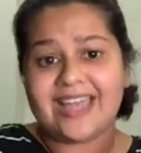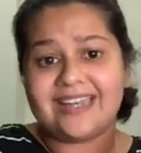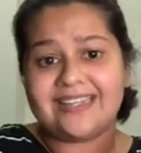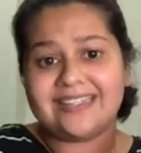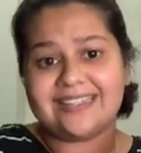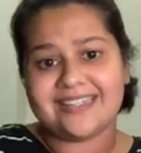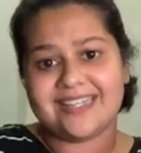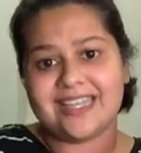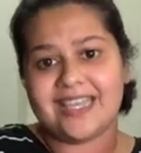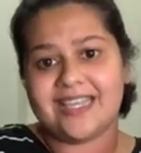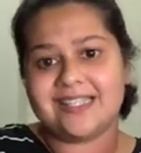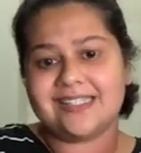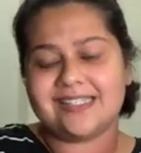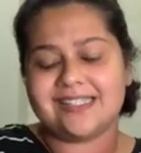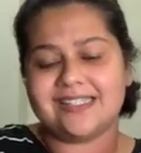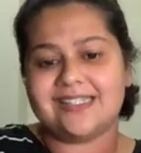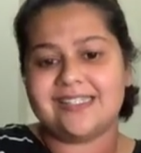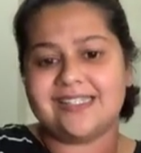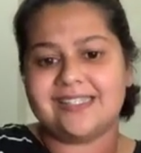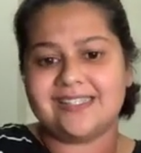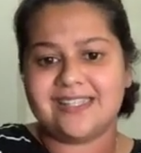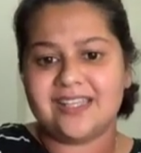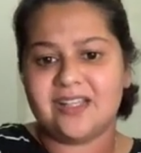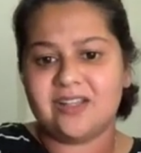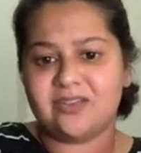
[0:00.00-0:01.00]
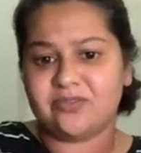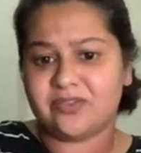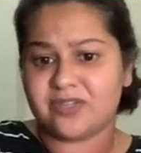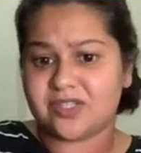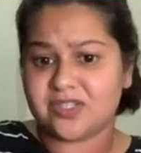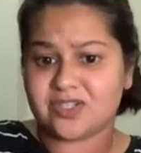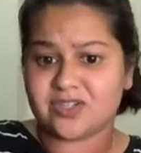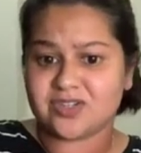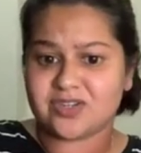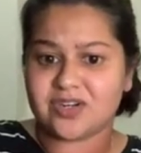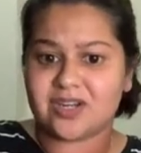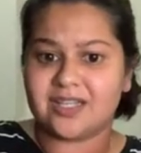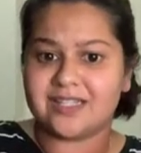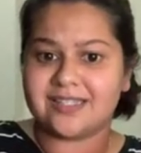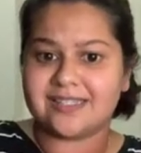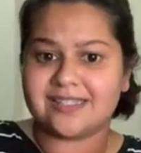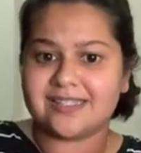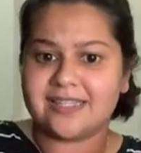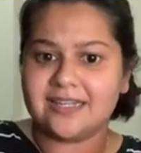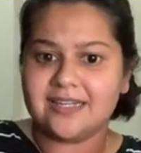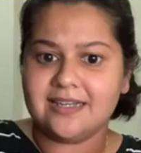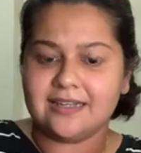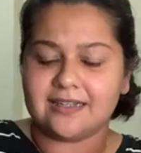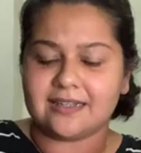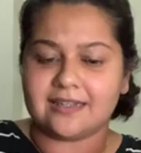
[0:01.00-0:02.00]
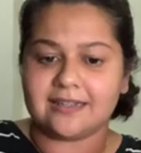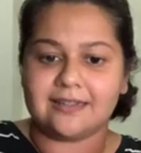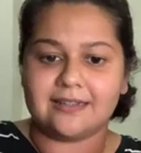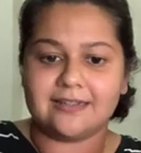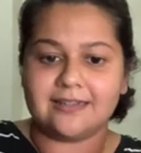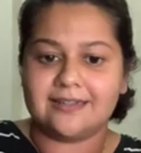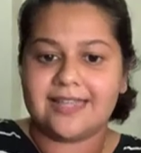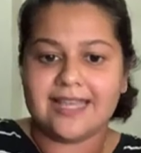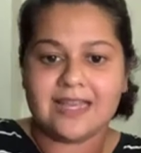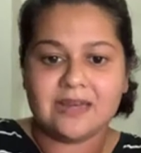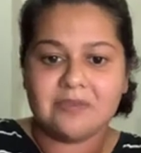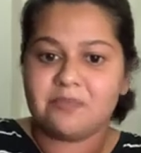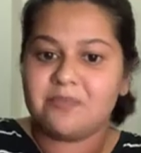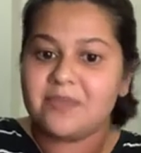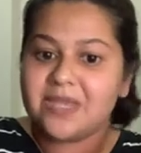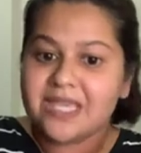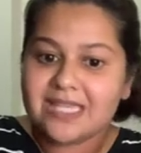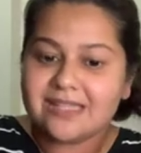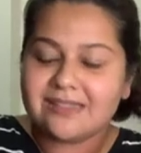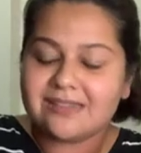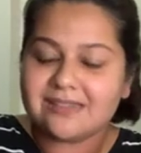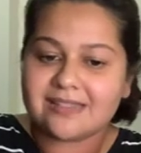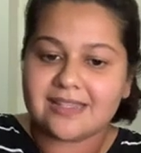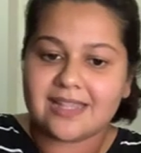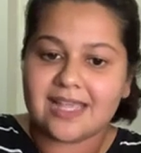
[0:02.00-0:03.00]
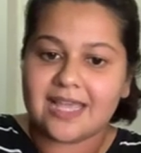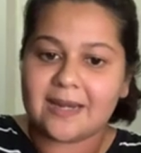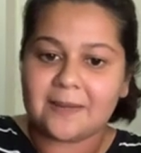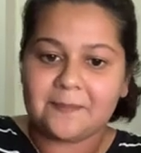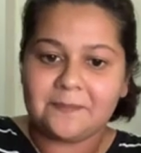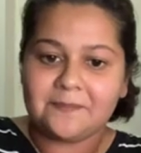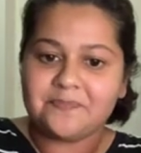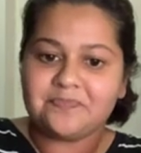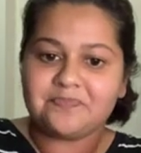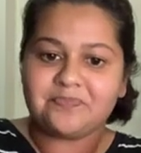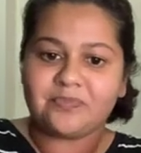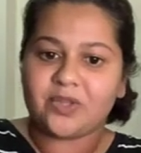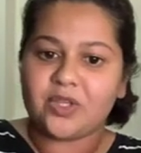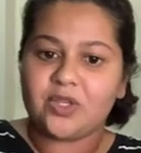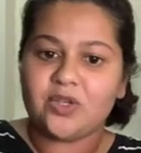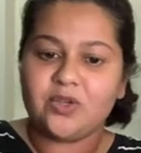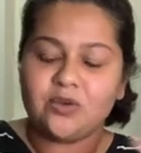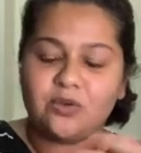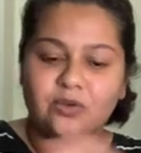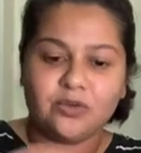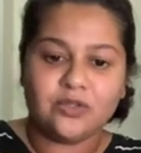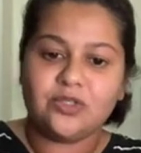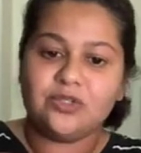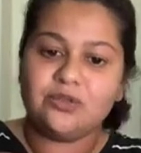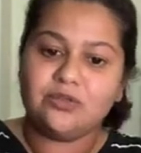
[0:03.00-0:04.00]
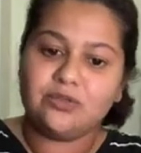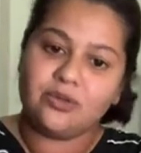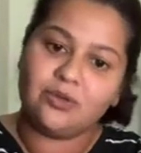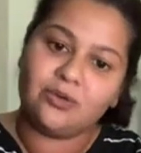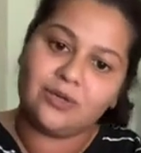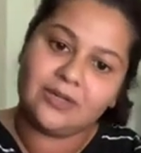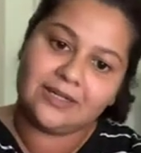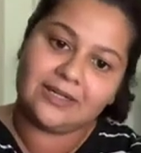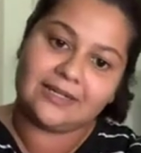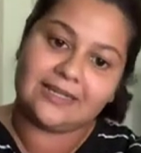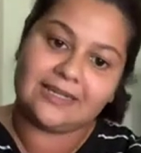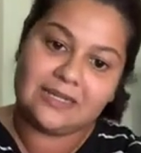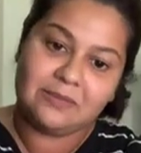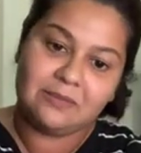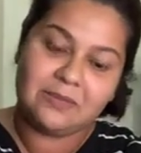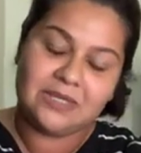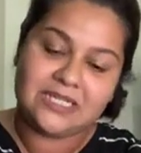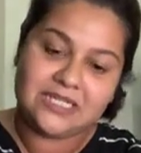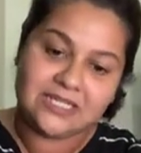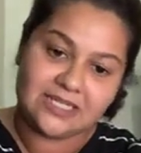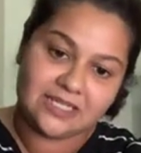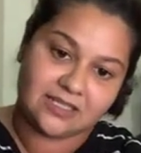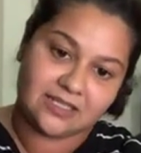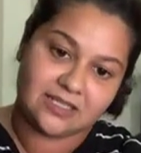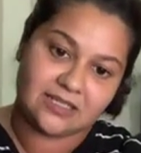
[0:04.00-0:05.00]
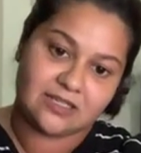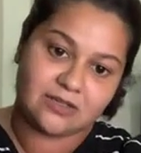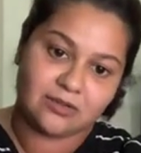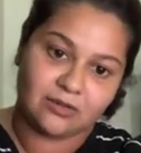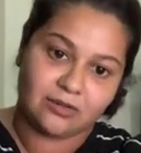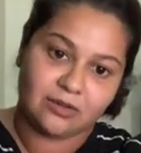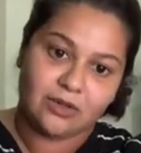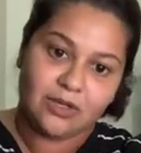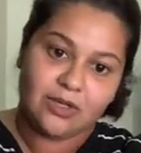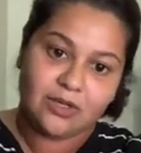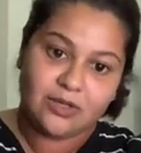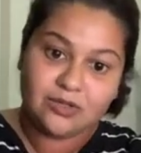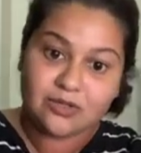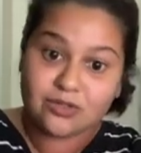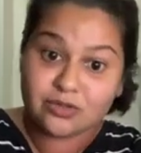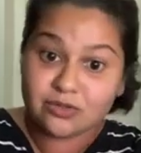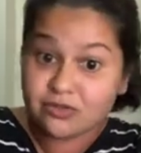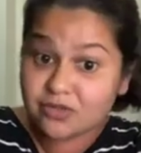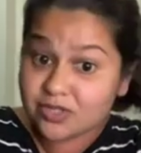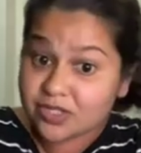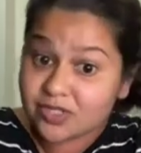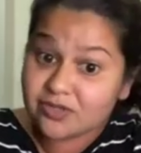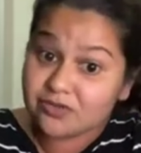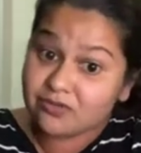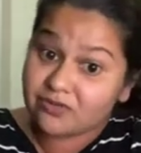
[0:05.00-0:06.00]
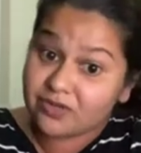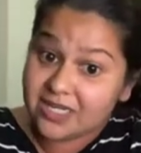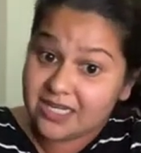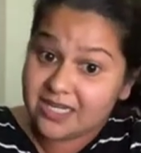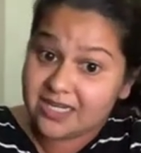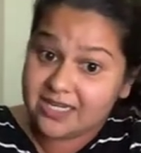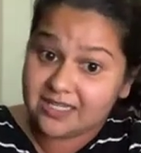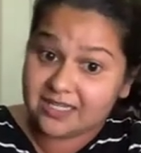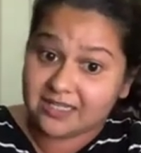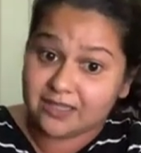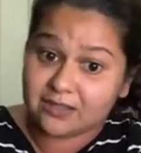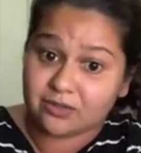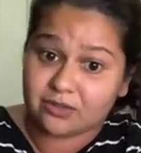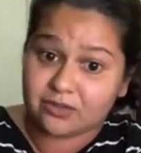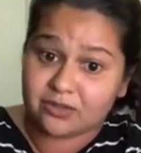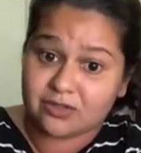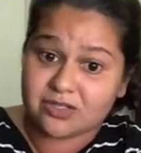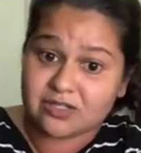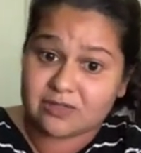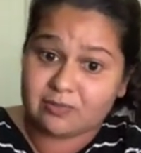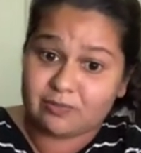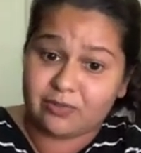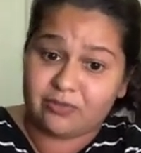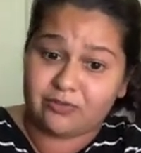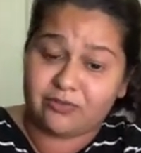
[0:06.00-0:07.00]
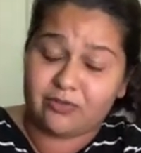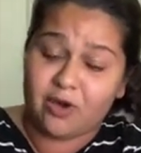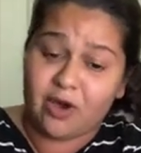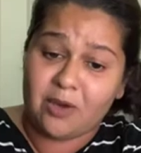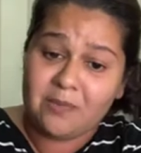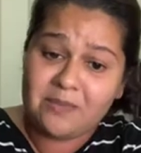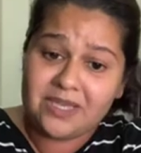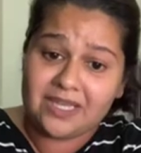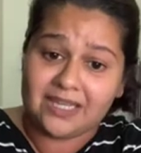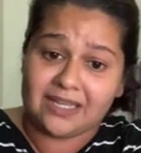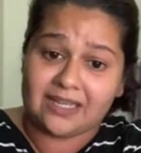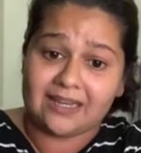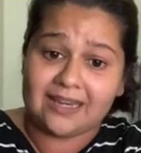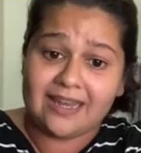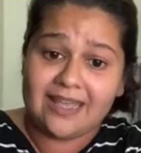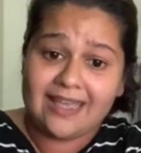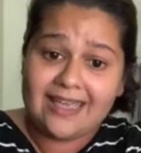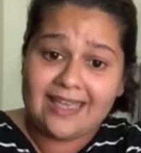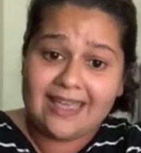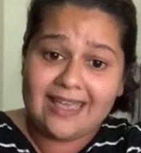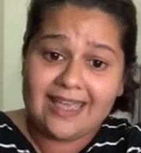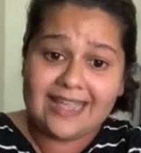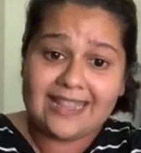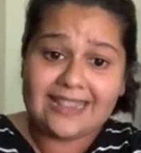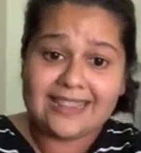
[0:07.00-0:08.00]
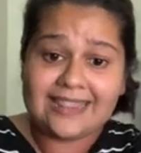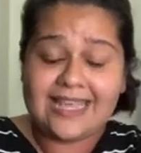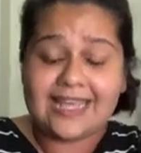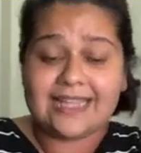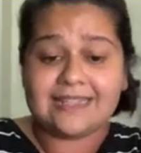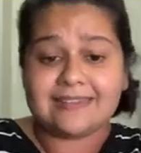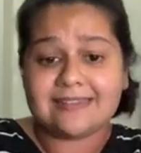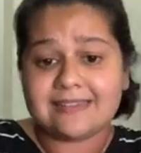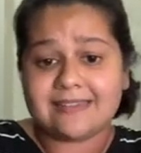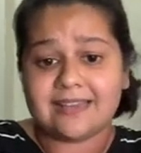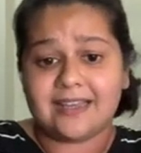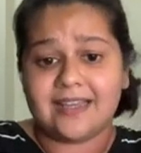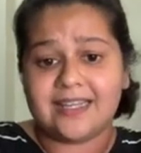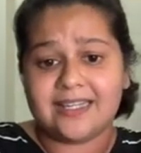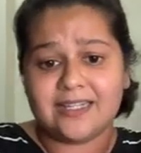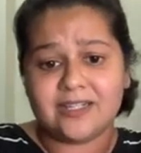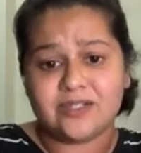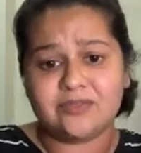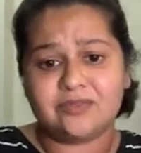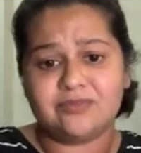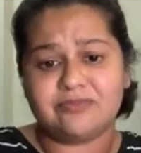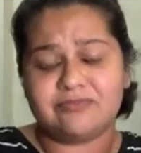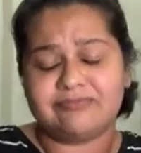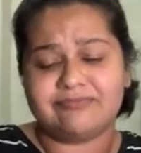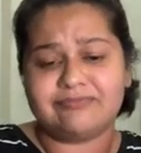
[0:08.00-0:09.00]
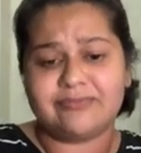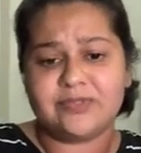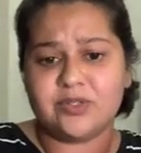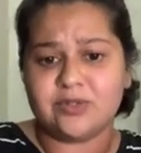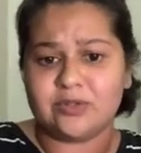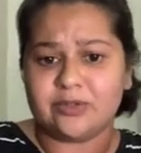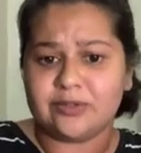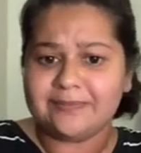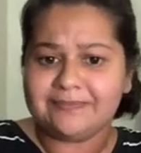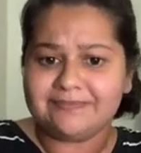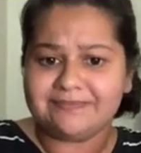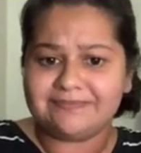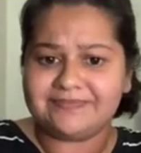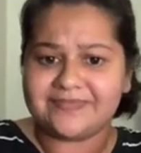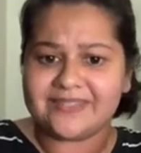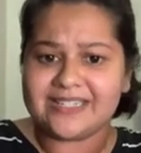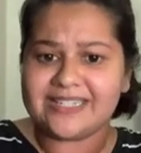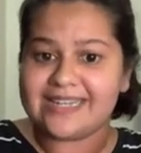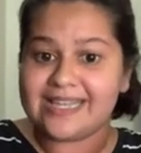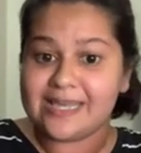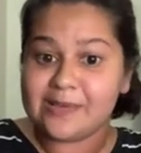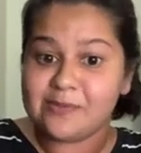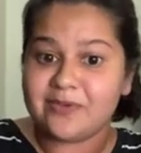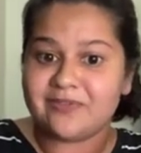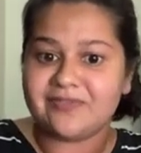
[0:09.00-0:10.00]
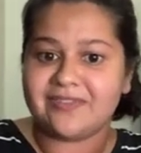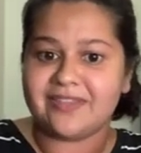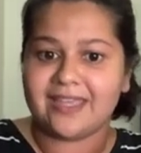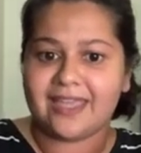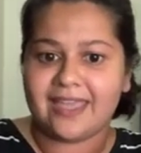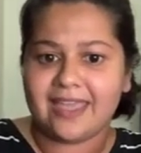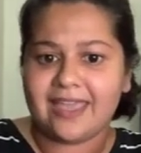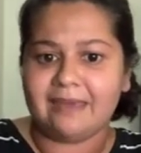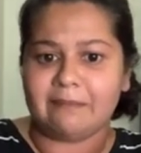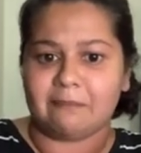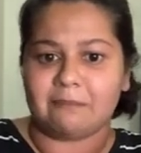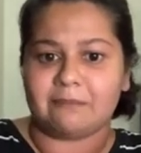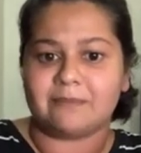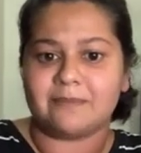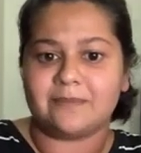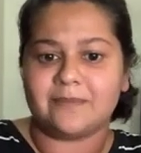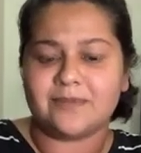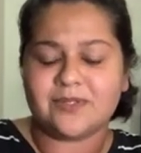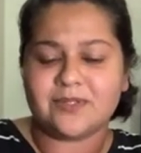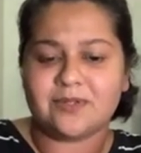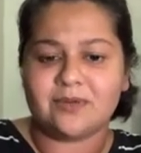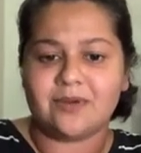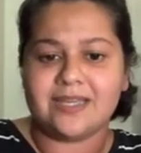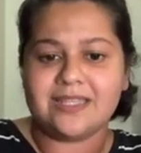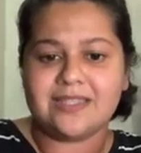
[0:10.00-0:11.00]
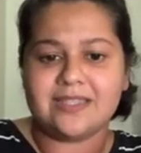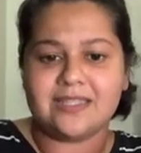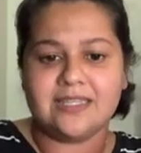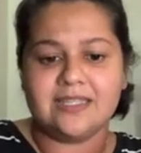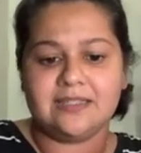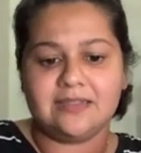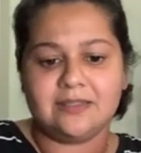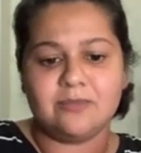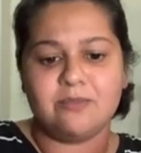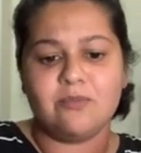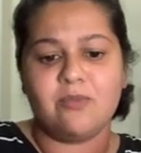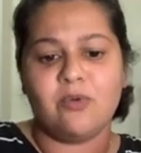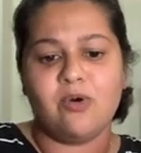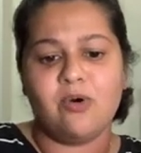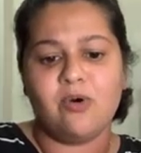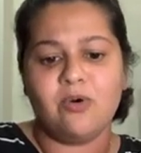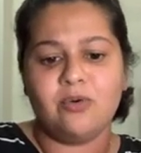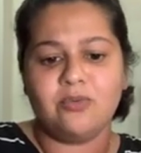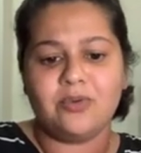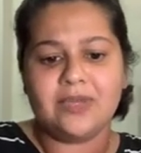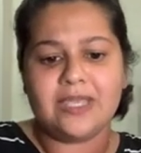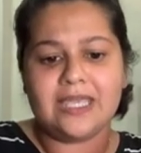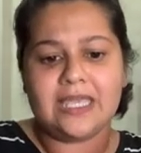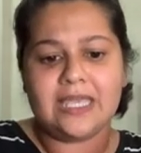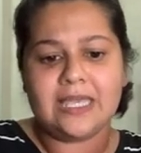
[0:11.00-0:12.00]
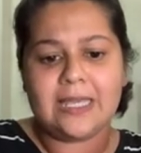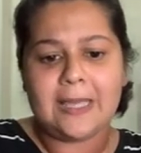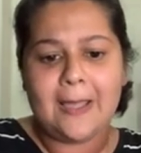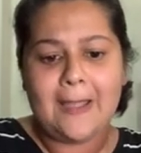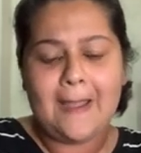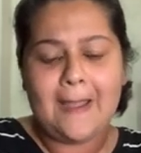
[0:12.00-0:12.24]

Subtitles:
text itself has transcended. That means that, you don't limit it to just reading it or just performing it. And that's kind of, the name of the game. So I think the more we